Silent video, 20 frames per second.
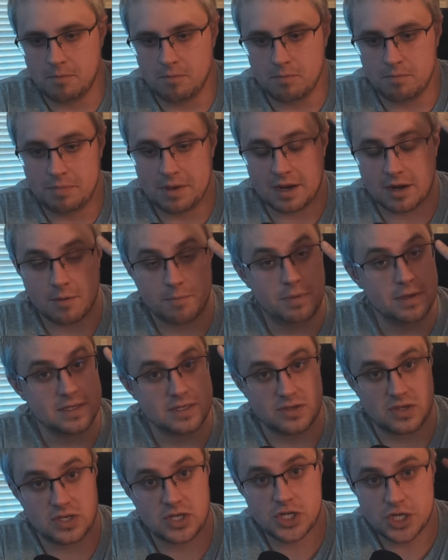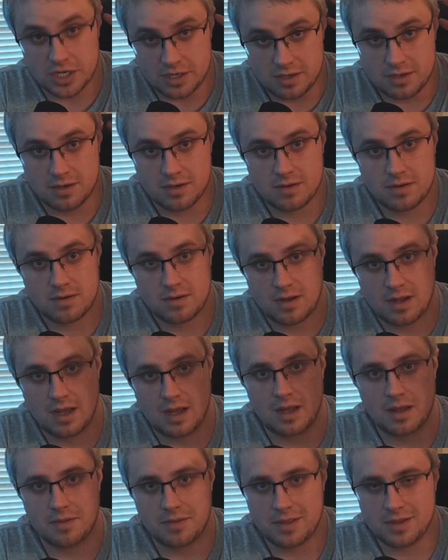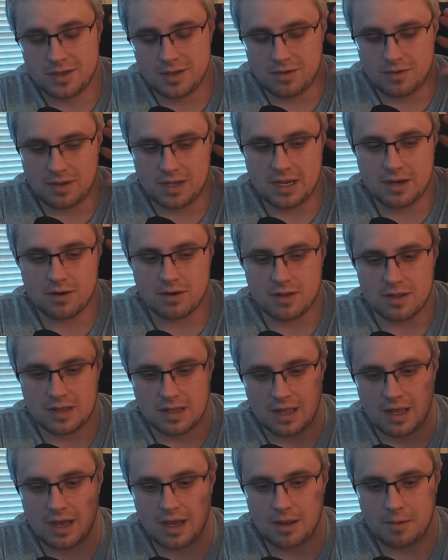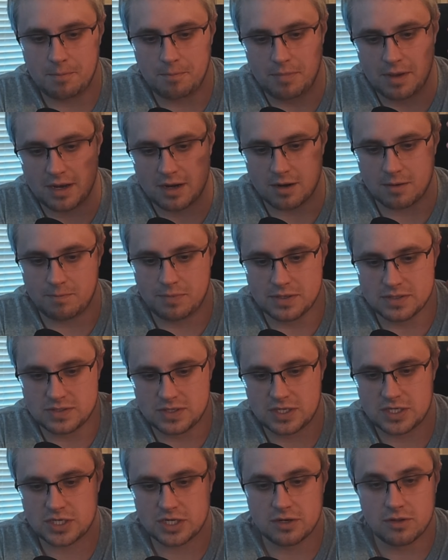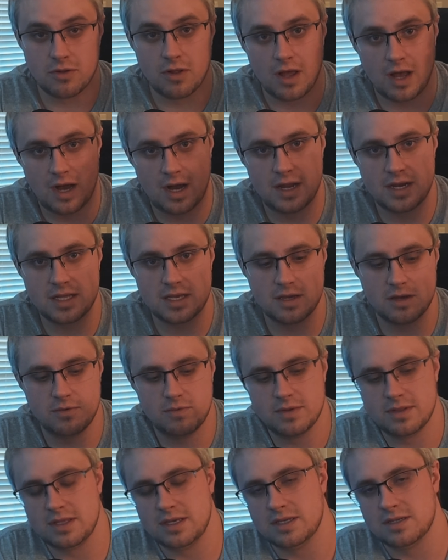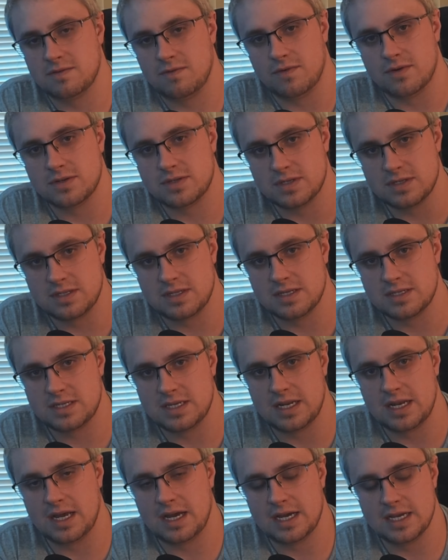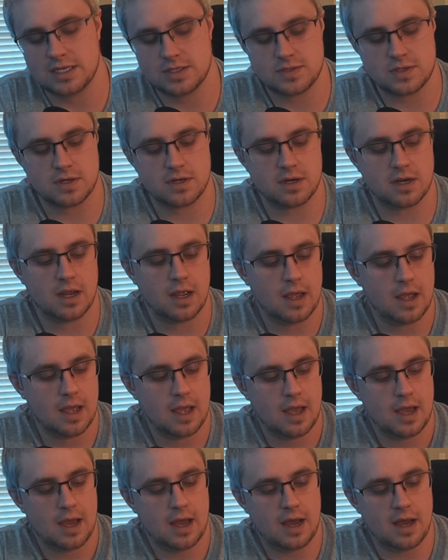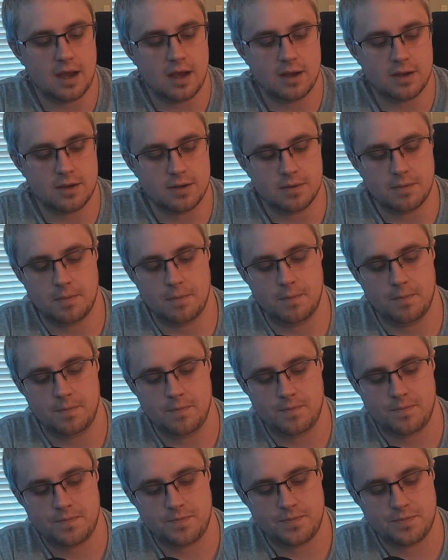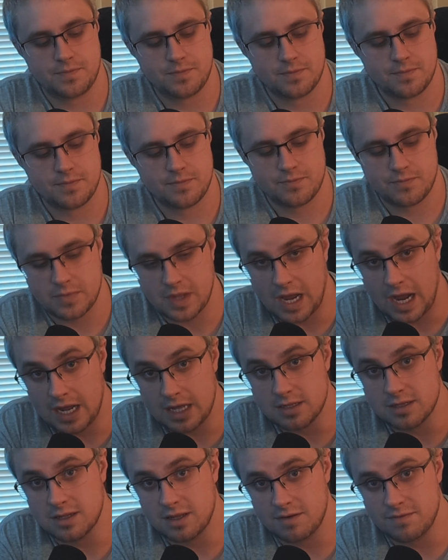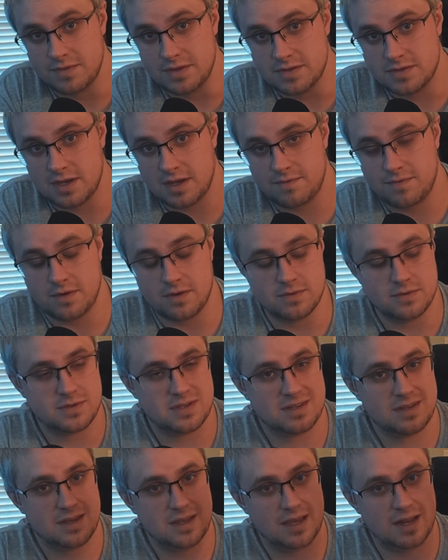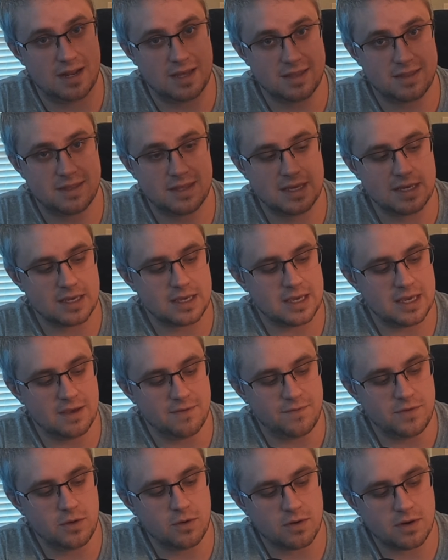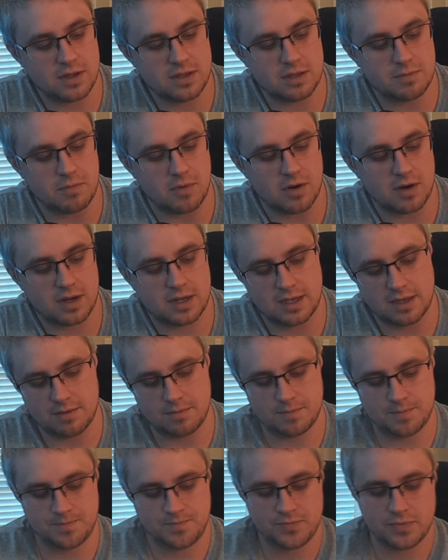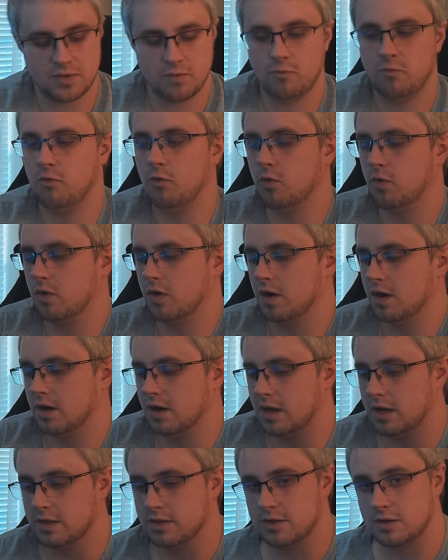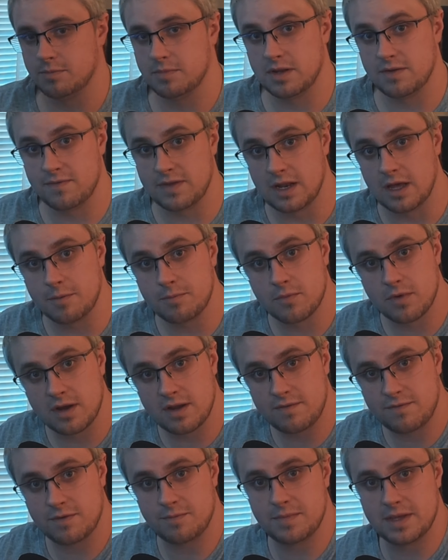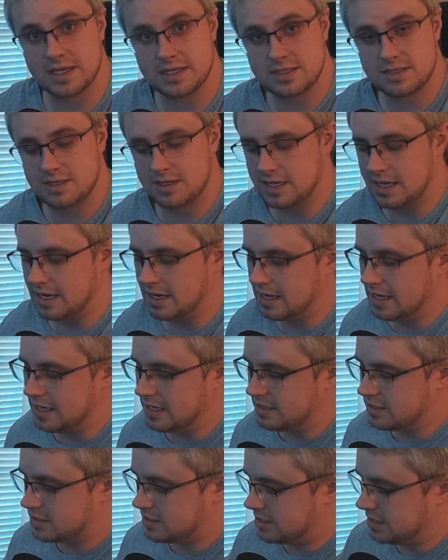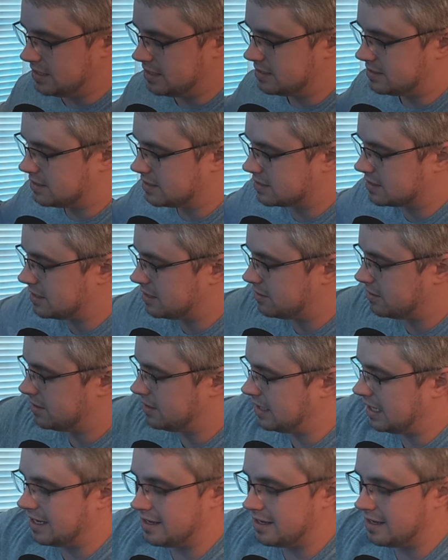better position. You hear a lot better positional audio with these versus the Sennheiser. Um, I love these headphones, and I think if you're in the market for a little bit of an upgrade from that HD 600